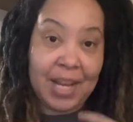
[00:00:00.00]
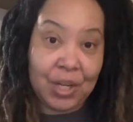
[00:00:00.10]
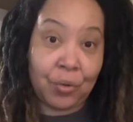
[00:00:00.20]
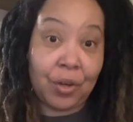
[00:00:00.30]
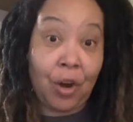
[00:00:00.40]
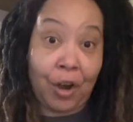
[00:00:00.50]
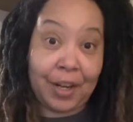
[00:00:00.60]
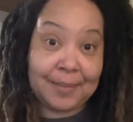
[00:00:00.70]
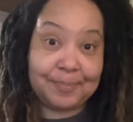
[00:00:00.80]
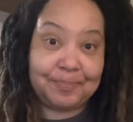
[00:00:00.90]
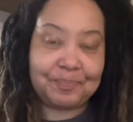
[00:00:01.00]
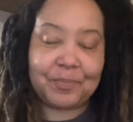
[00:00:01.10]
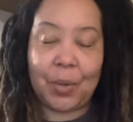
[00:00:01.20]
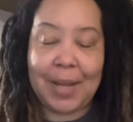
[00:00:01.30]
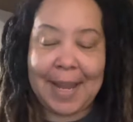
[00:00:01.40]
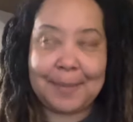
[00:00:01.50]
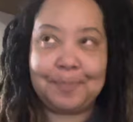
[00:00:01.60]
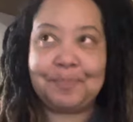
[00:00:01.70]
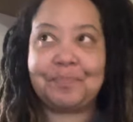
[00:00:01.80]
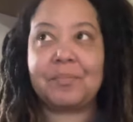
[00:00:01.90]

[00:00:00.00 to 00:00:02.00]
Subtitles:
indoor garden. Okay.